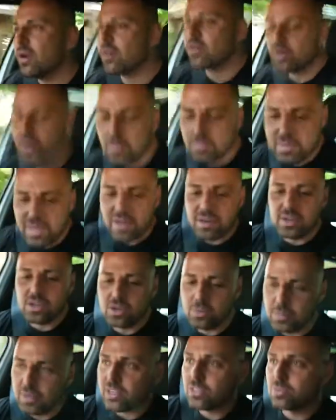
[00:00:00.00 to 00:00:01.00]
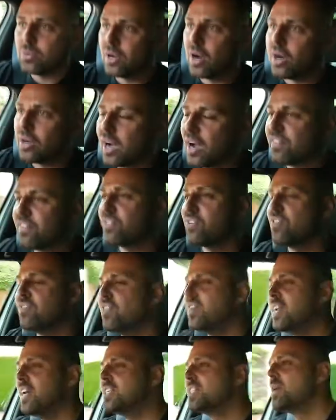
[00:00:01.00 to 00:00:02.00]
Calm down a little bit because we are going through a
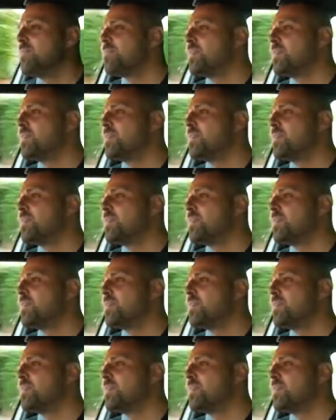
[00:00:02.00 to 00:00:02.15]
village.